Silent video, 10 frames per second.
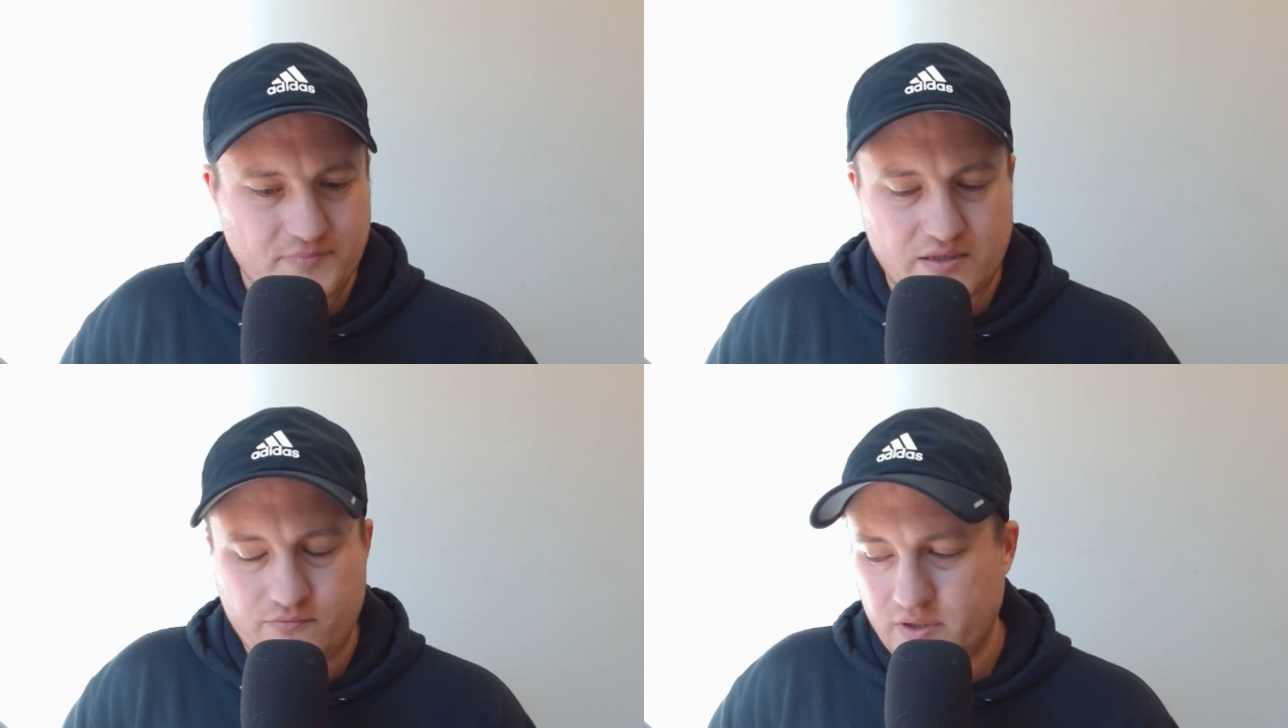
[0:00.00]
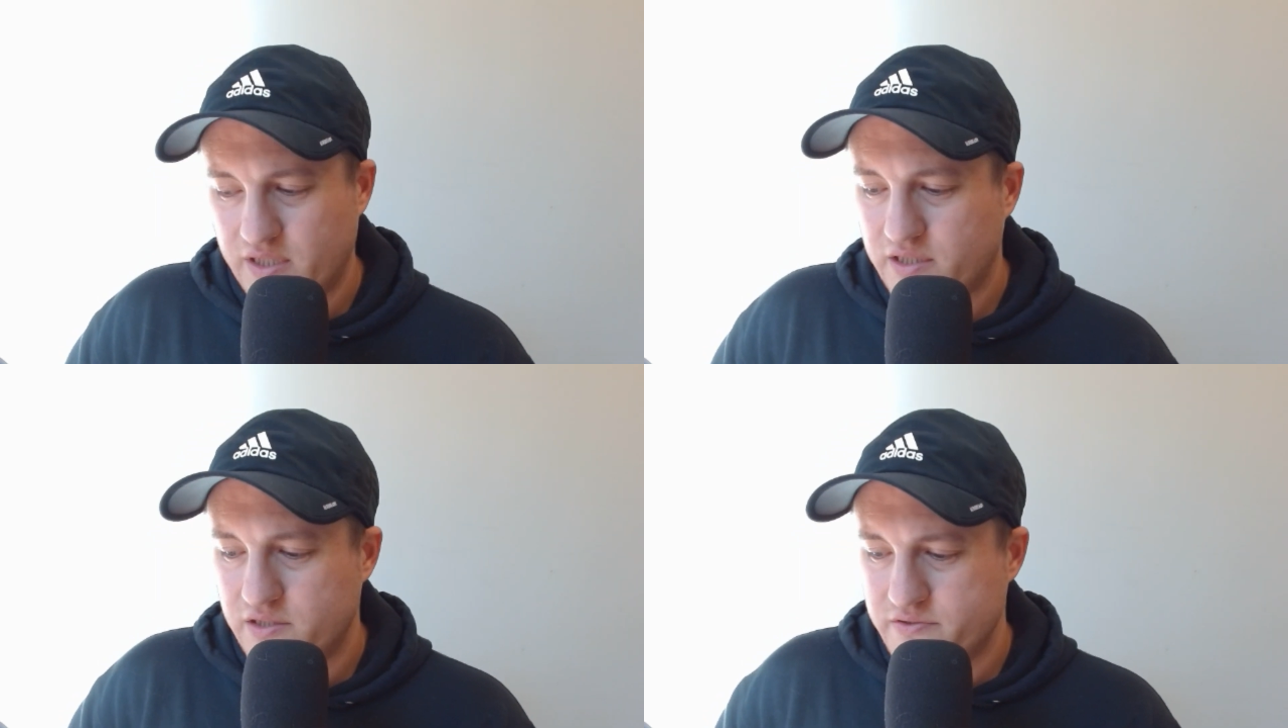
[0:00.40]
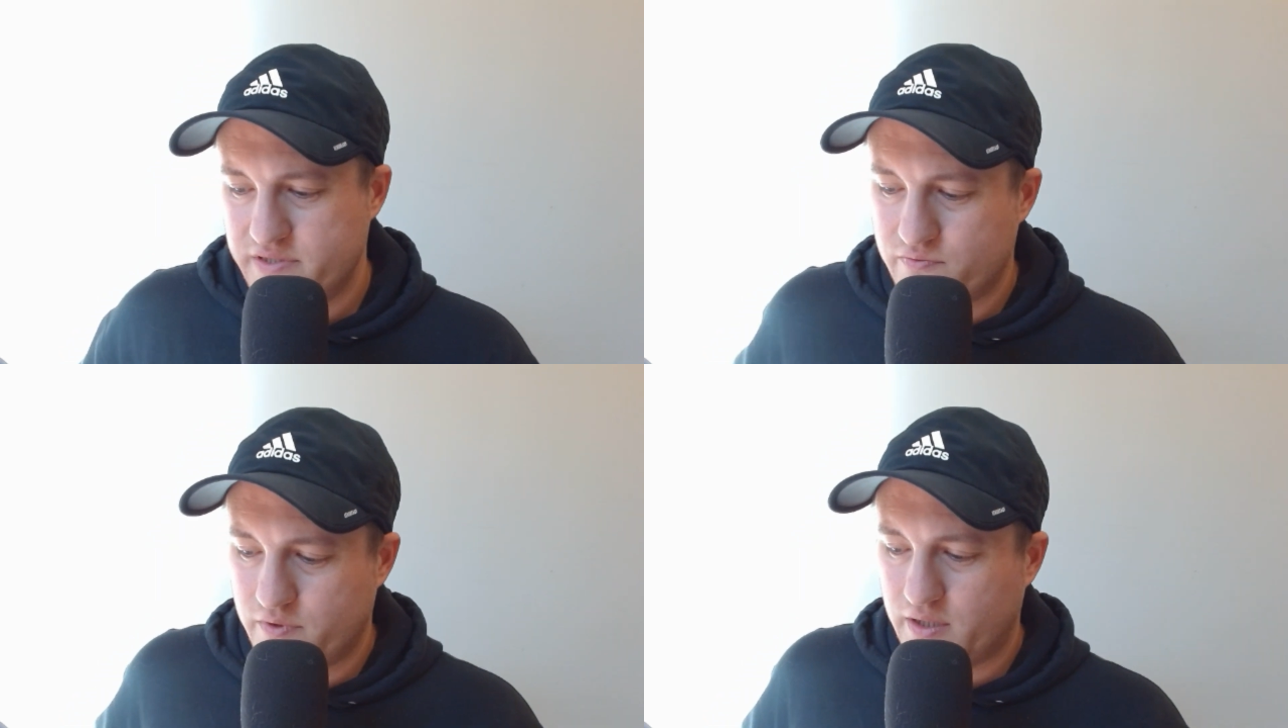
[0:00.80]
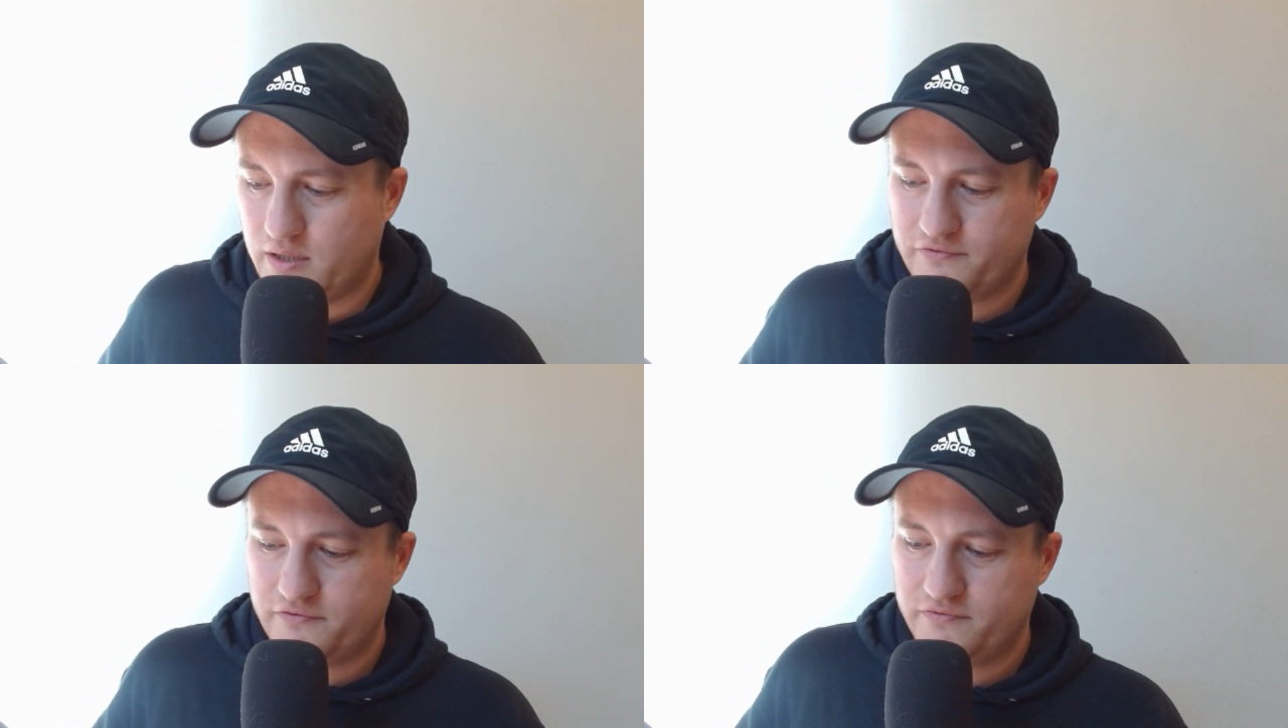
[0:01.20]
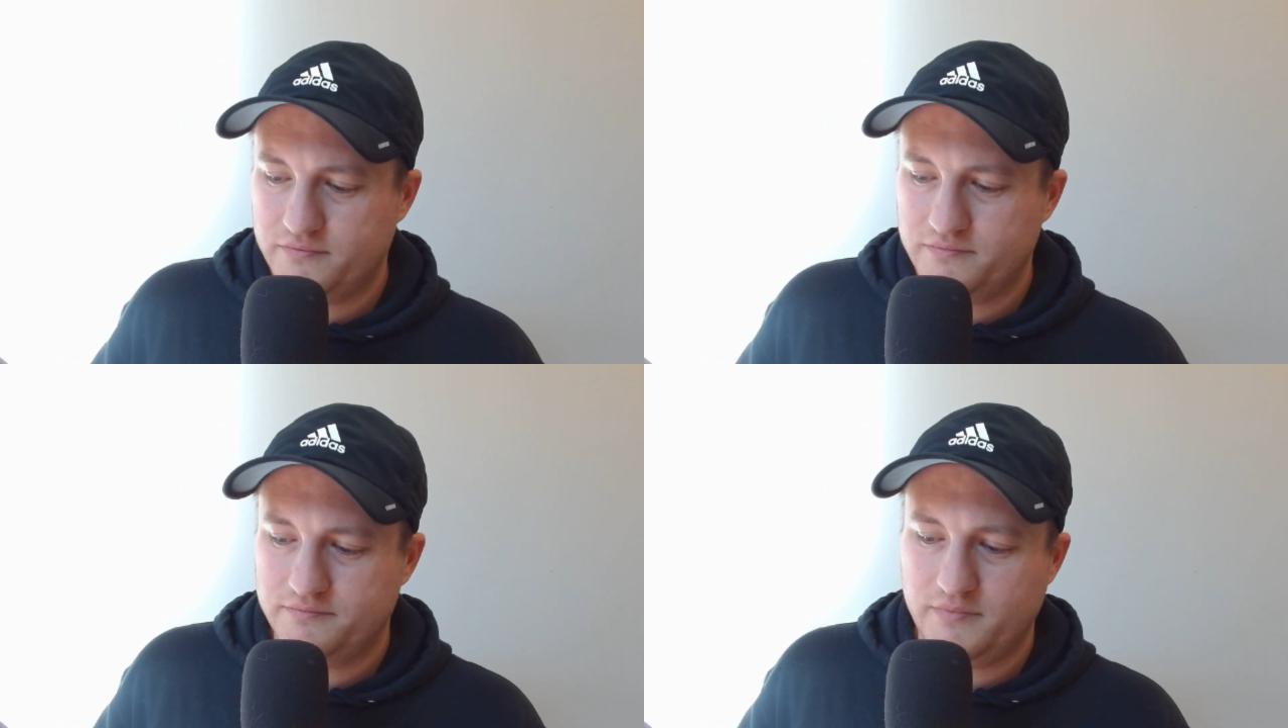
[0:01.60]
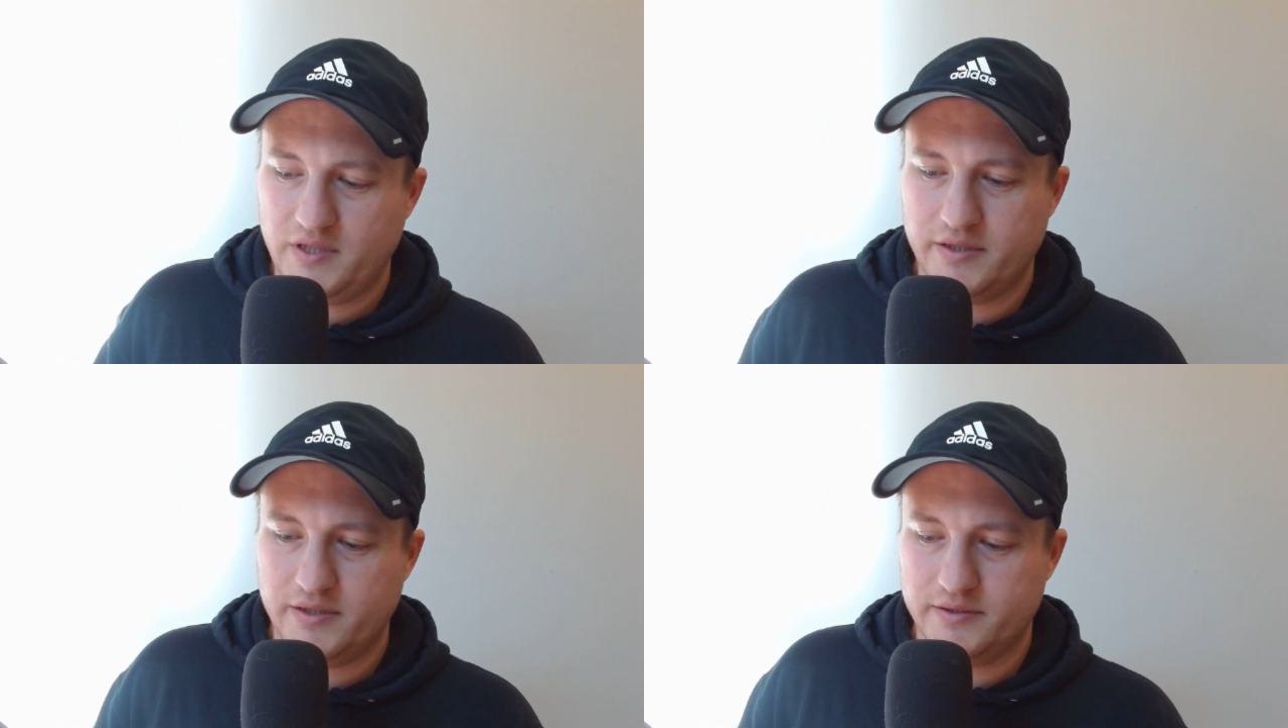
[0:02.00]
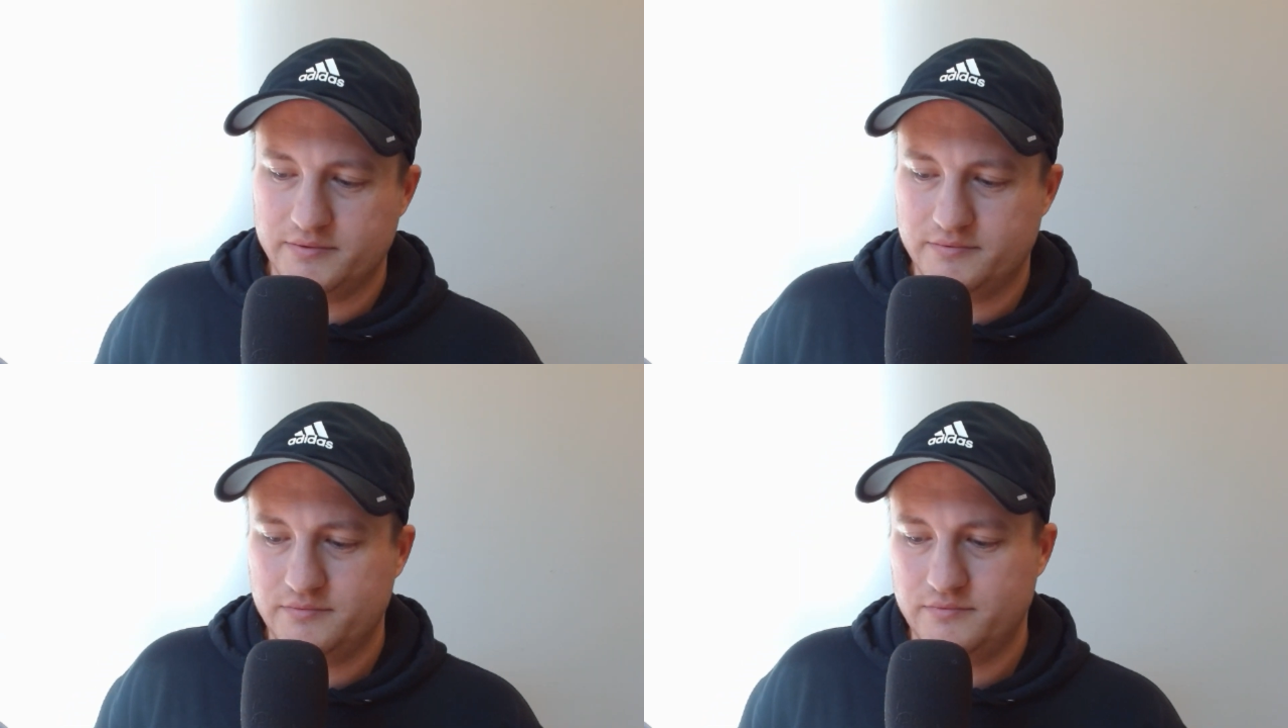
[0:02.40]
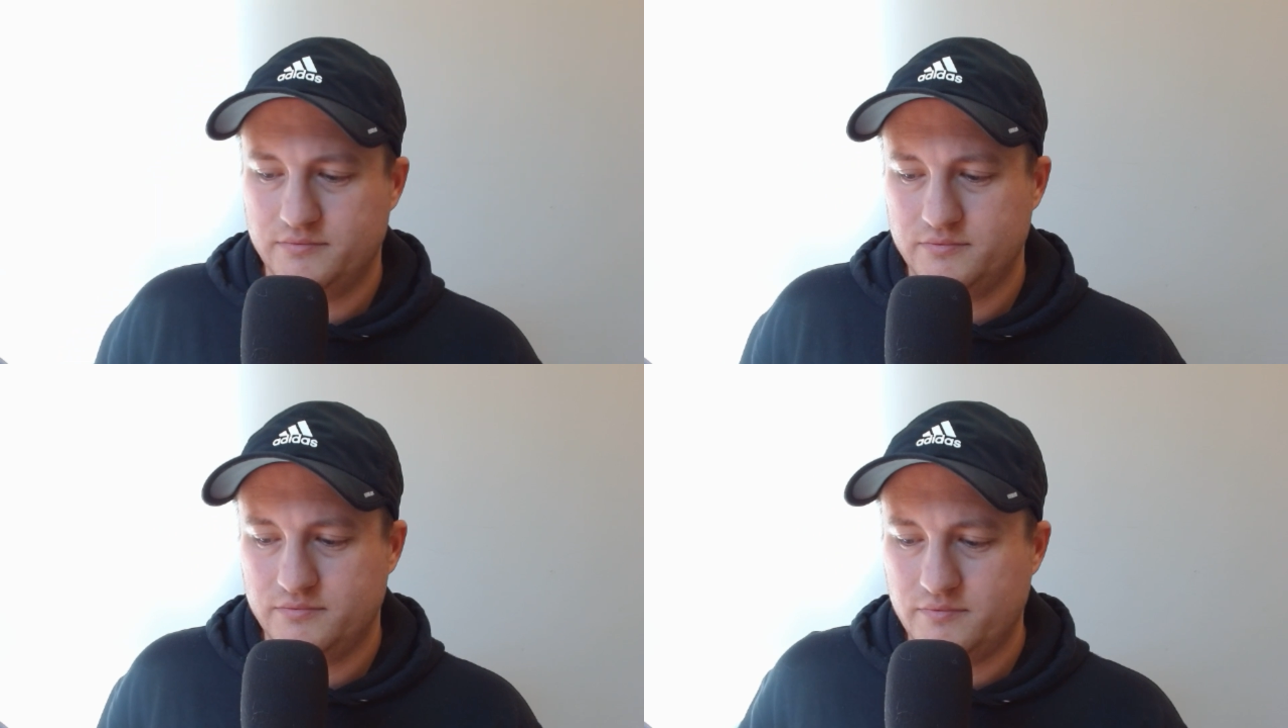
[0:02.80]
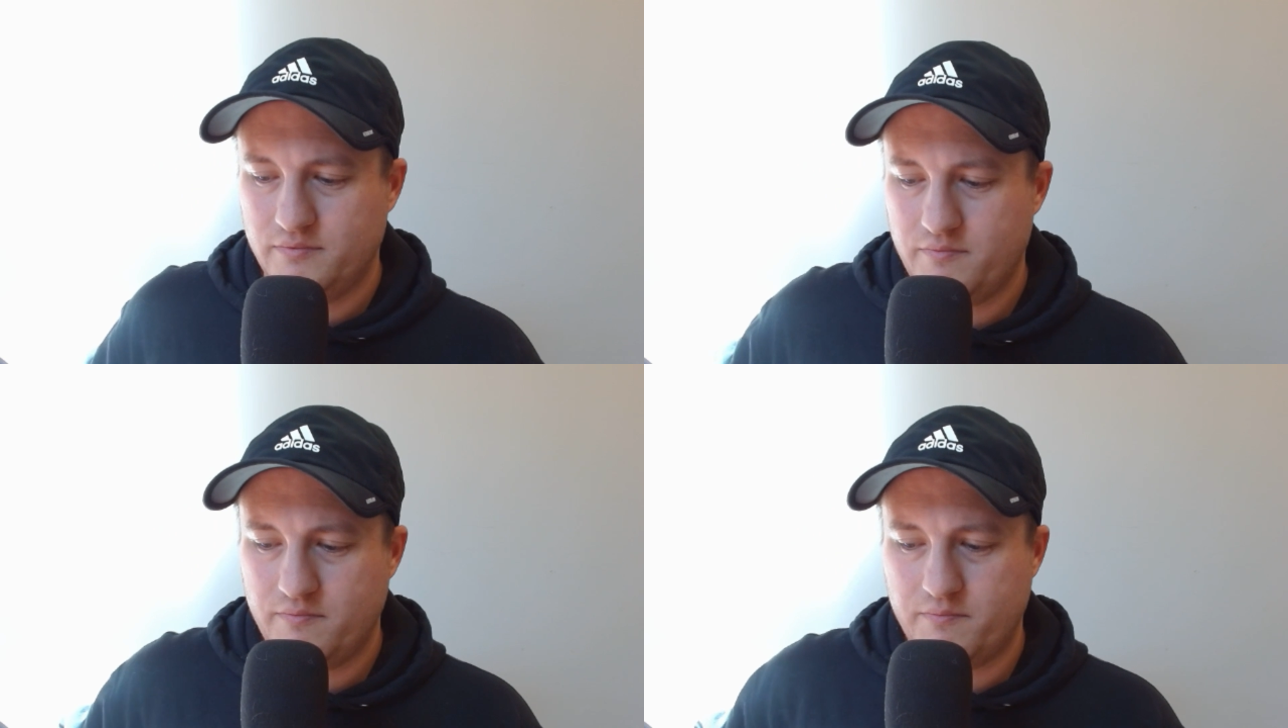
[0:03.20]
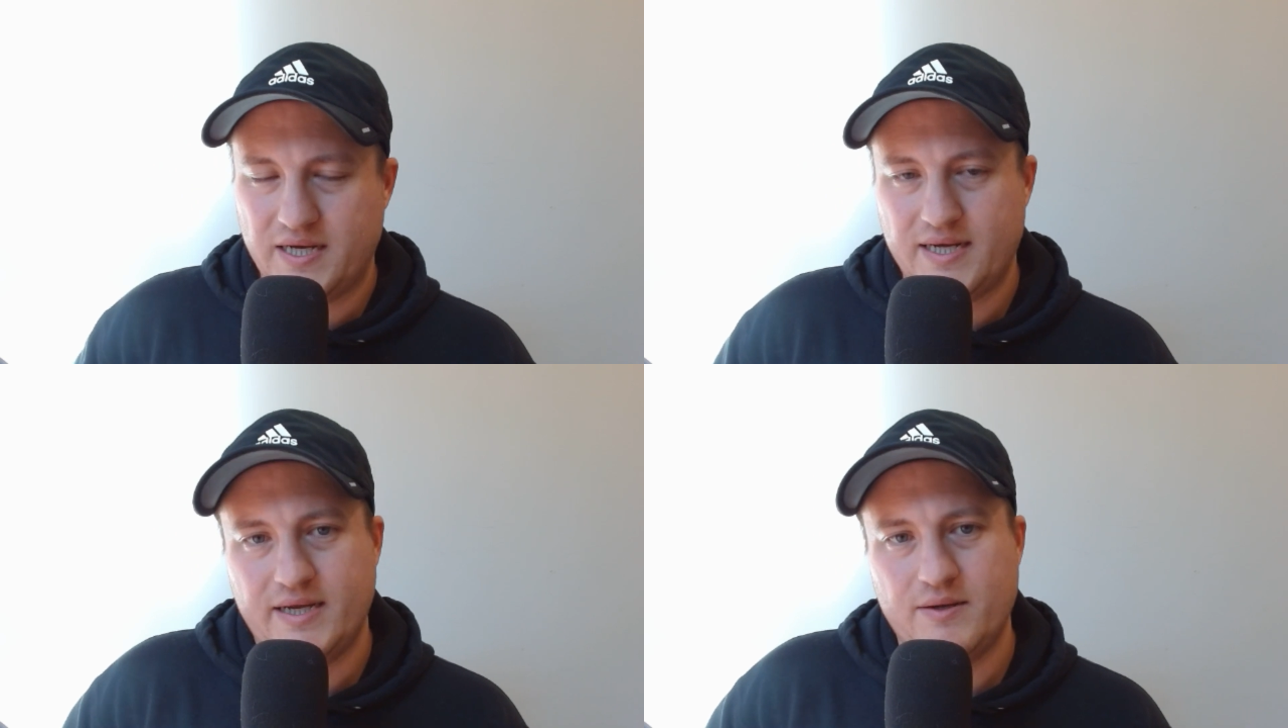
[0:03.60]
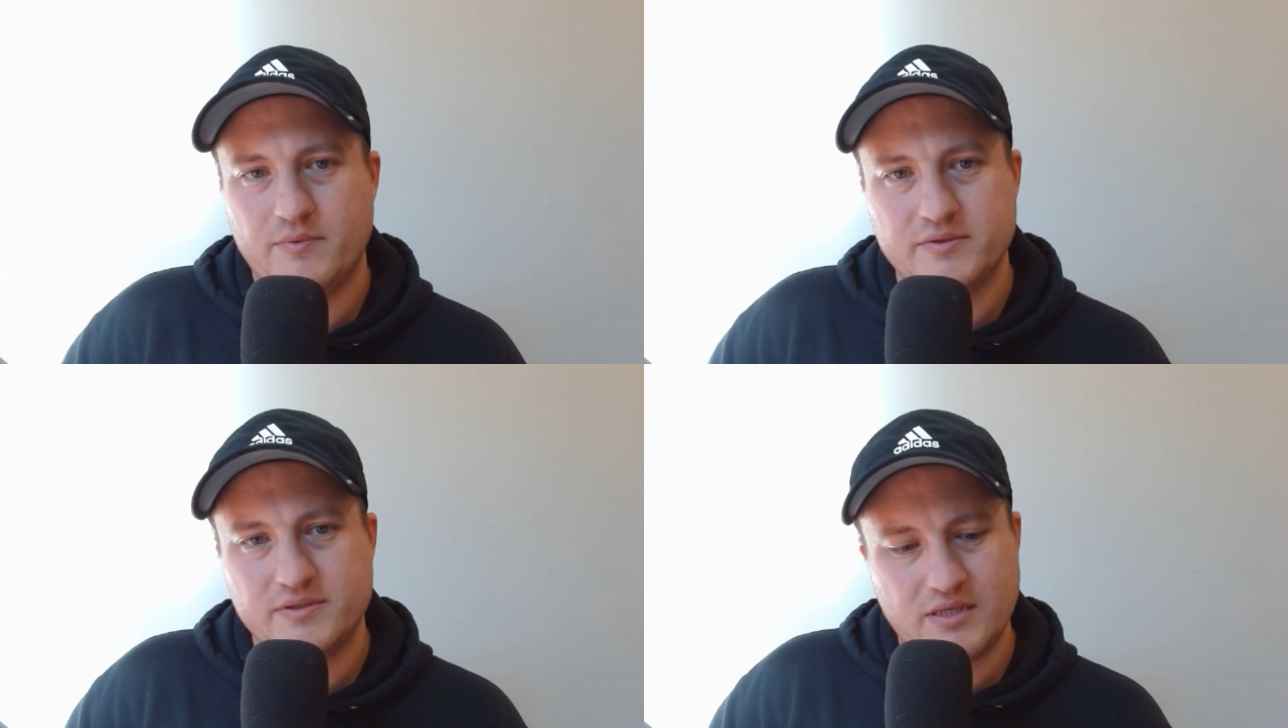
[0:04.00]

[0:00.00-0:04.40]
We're going to close this one off here by, I'm going